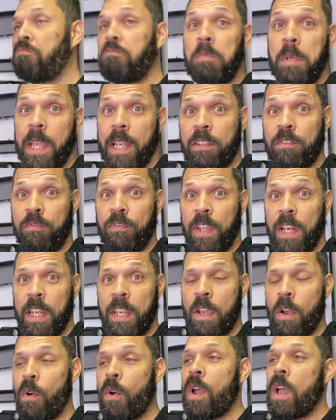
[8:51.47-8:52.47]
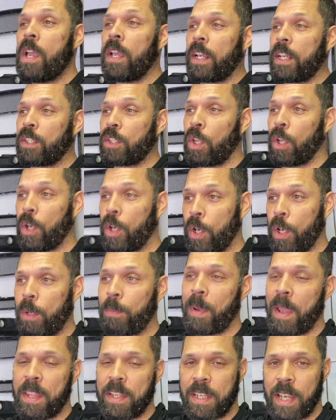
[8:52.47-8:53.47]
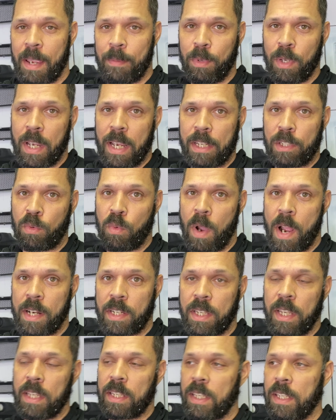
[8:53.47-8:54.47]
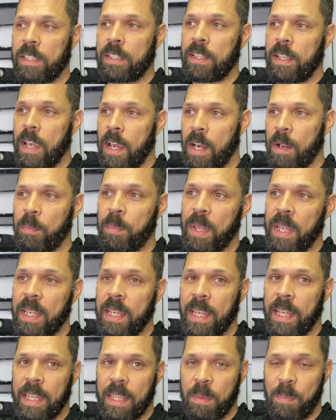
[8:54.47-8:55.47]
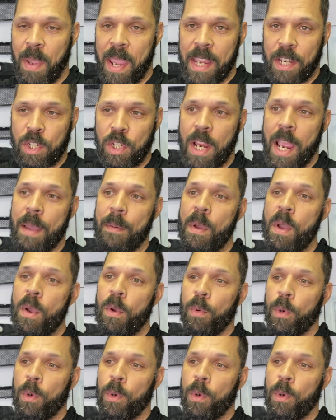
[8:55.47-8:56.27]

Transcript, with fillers: next video because the hood by the time you guys watch this is gonna be in the paint shop